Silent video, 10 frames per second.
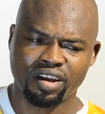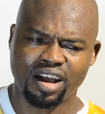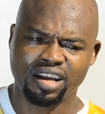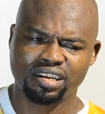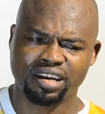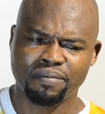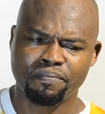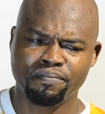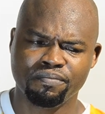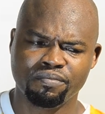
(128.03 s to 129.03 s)
And um,
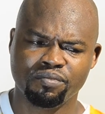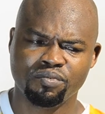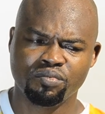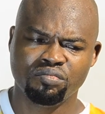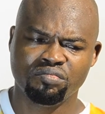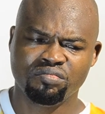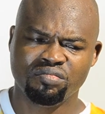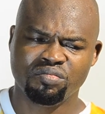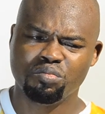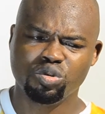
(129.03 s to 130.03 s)

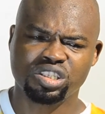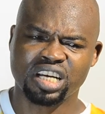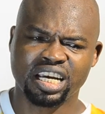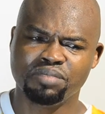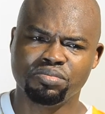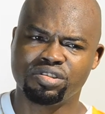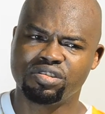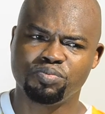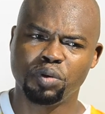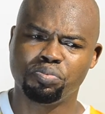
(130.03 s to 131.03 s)
most
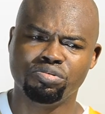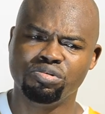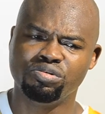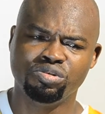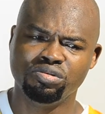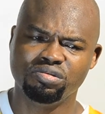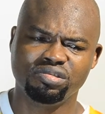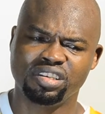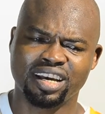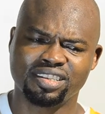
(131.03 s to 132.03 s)
times people
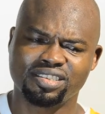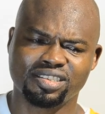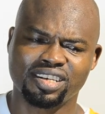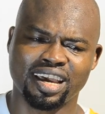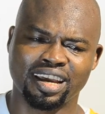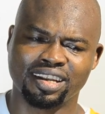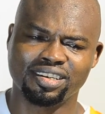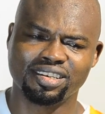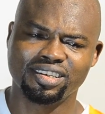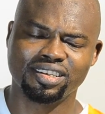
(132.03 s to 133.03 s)
get scared
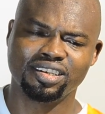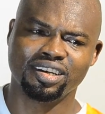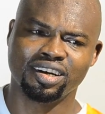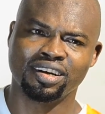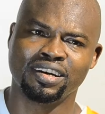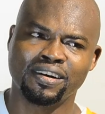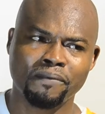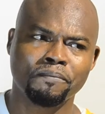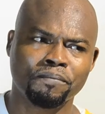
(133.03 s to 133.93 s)
uh,